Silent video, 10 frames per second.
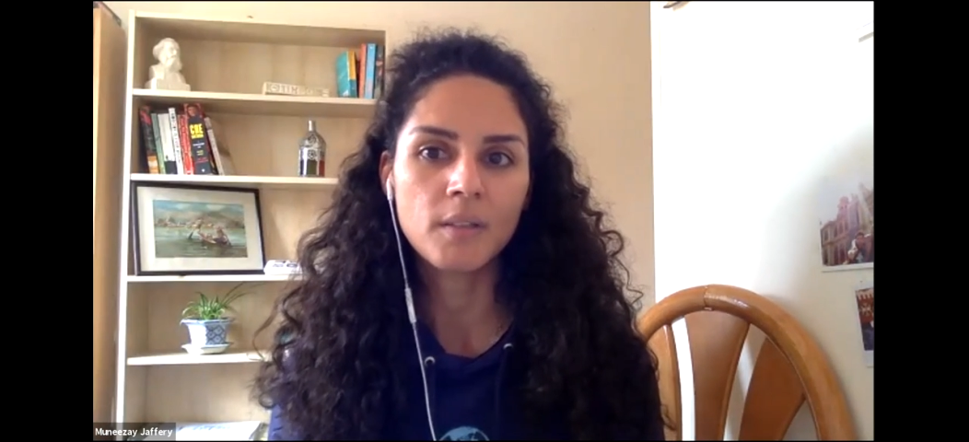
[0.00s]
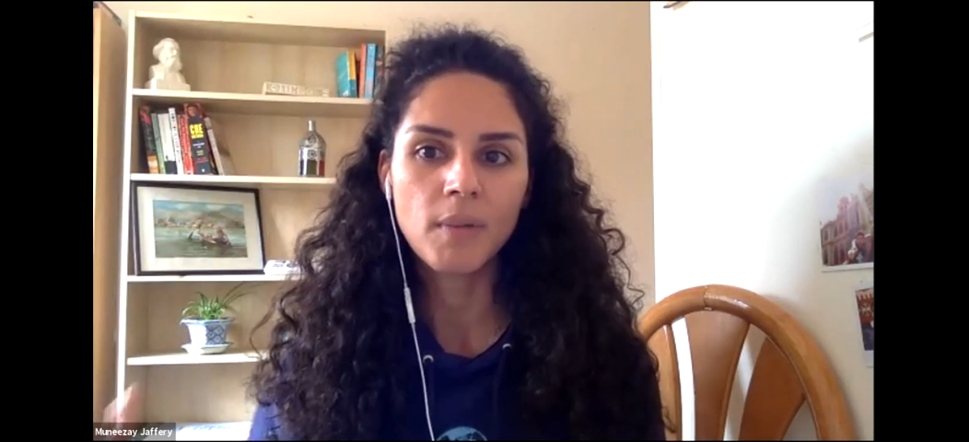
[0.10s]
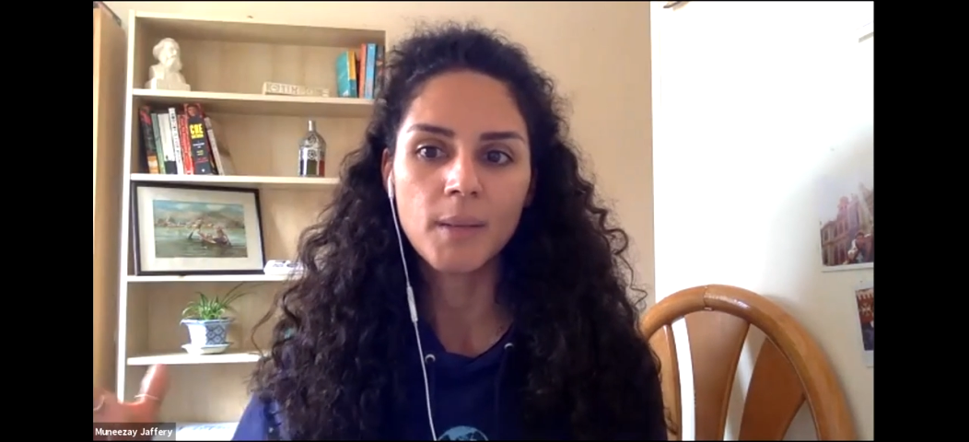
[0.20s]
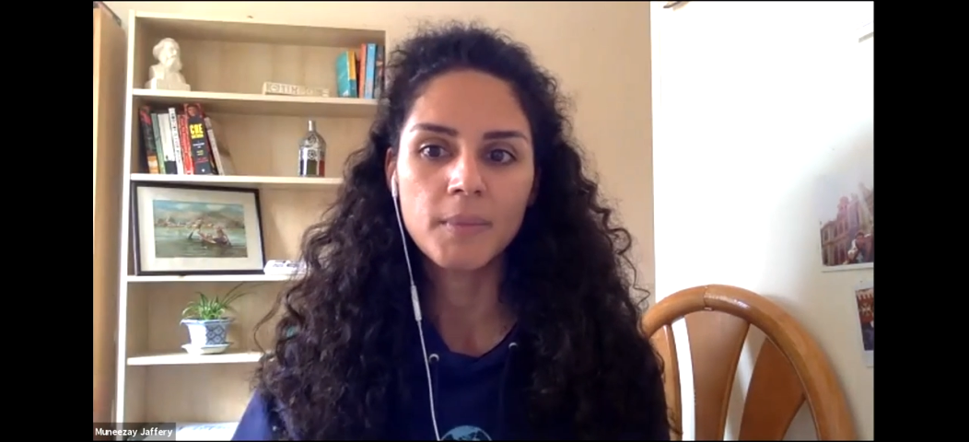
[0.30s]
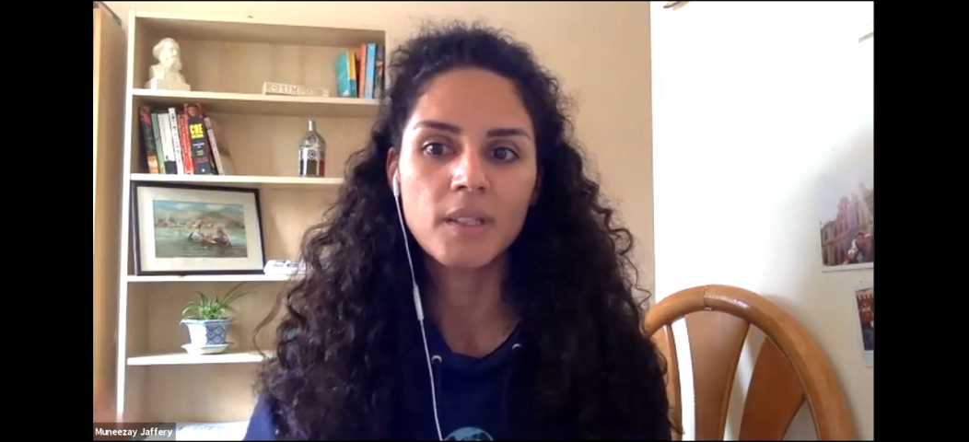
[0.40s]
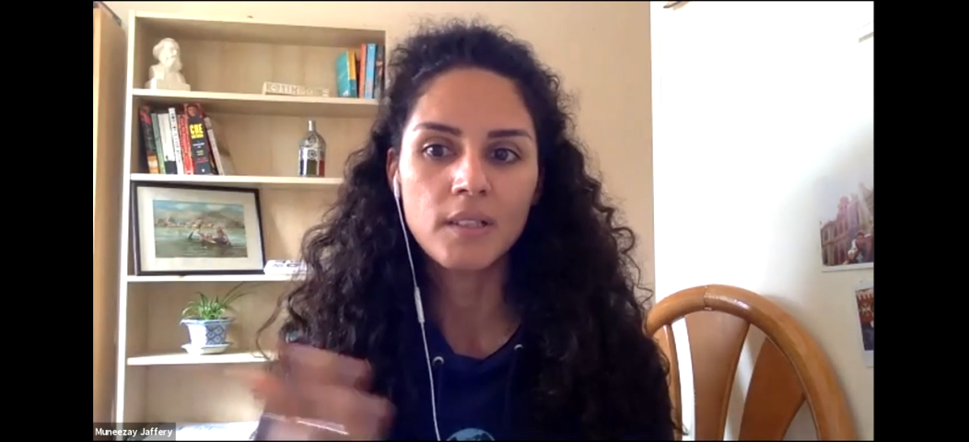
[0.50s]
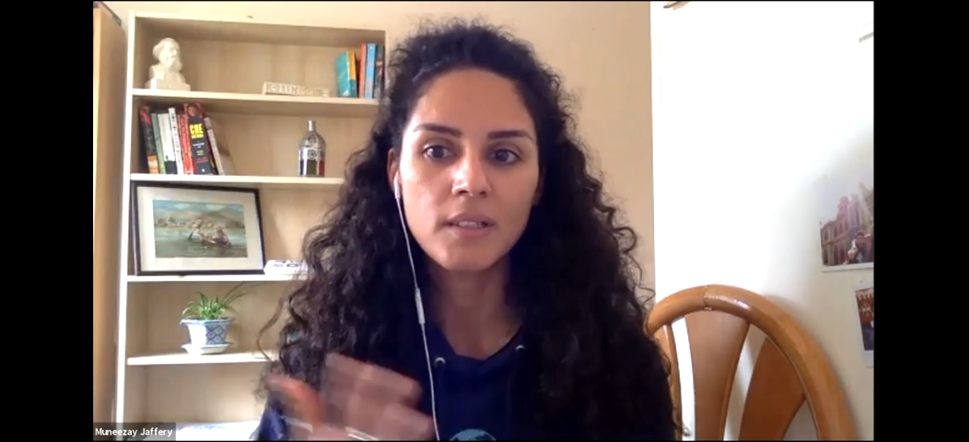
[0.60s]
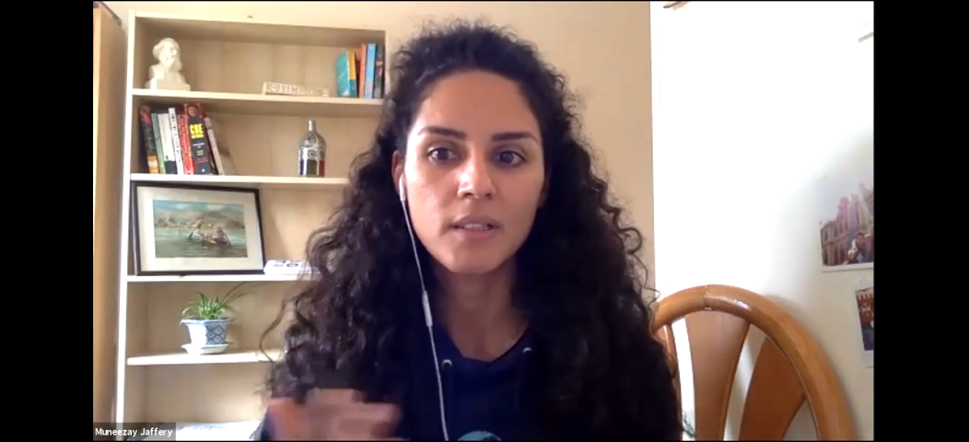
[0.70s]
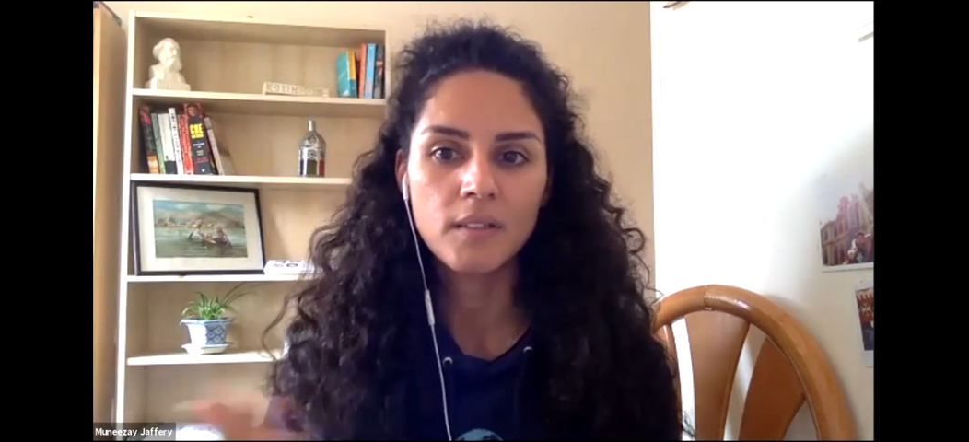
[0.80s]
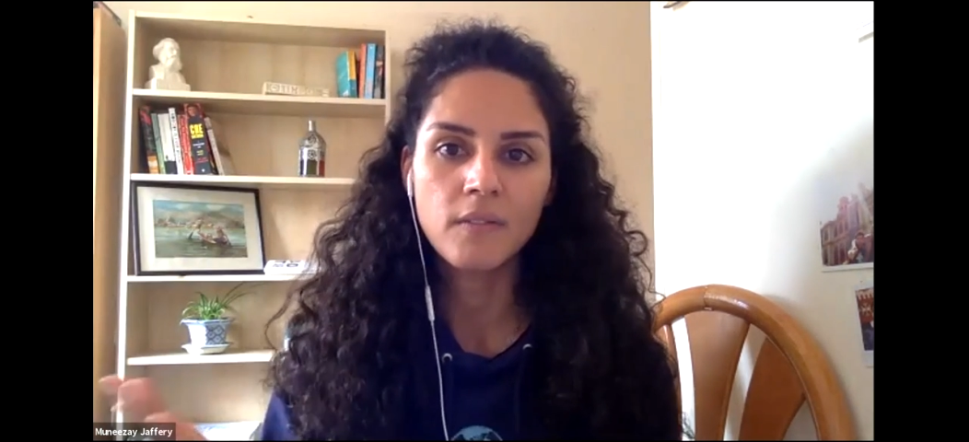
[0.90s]
might be a
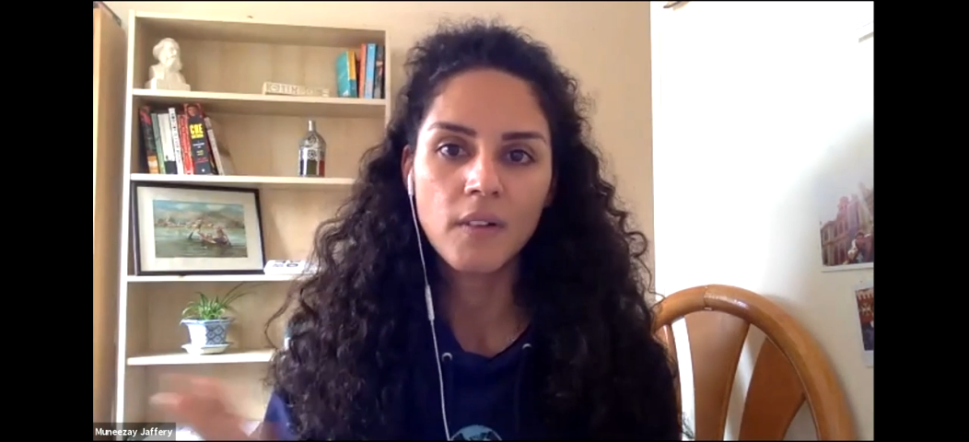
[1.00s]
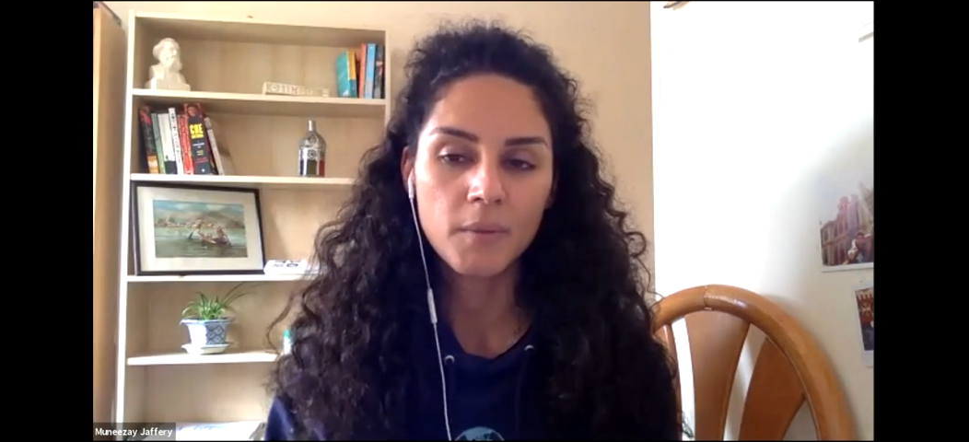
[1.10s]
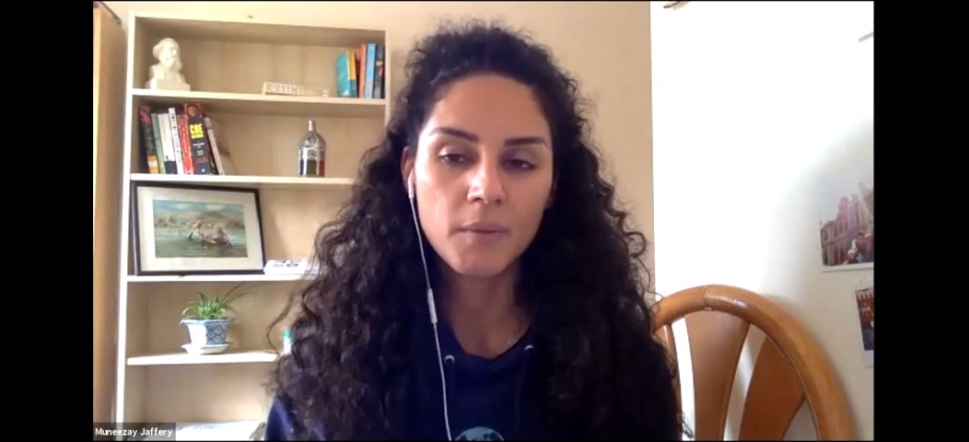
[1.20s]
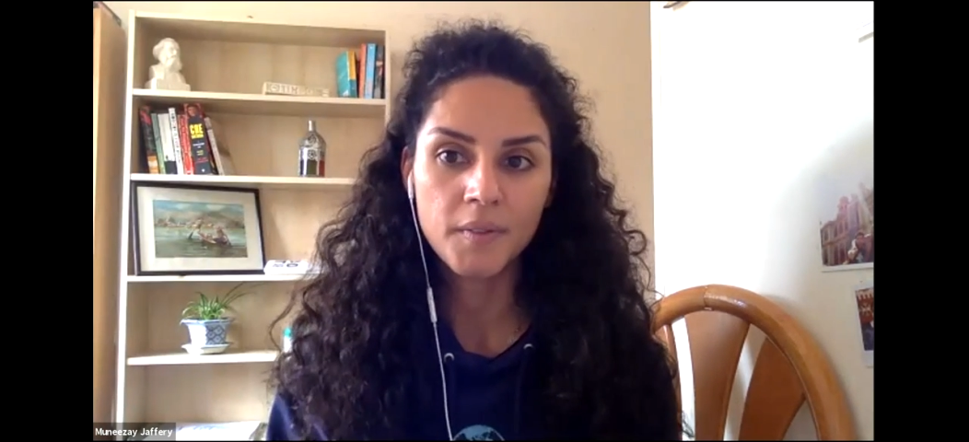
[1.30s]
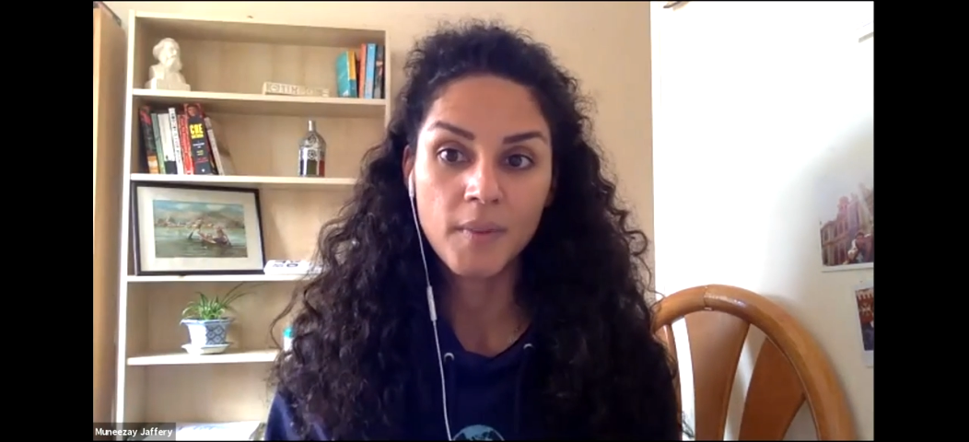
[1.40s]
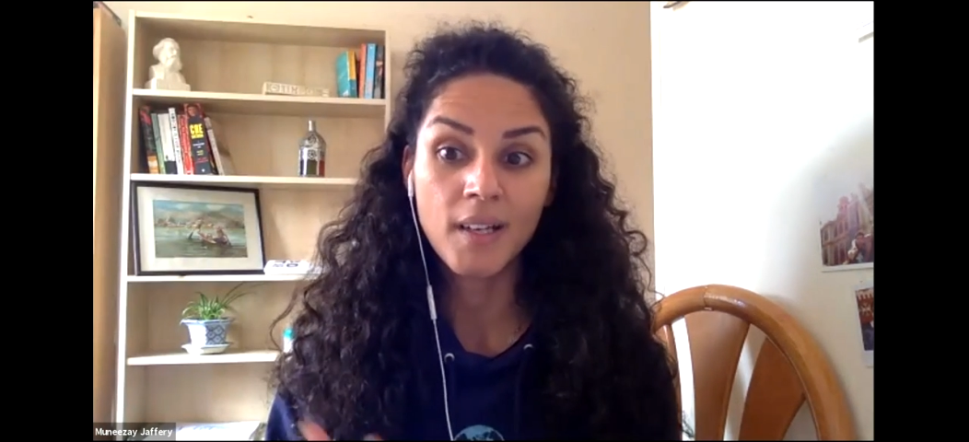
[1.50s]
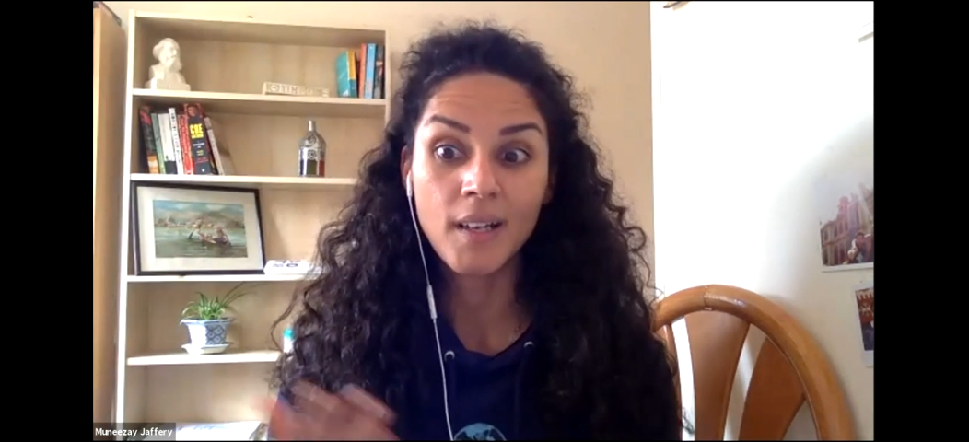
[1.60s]
little far away from that.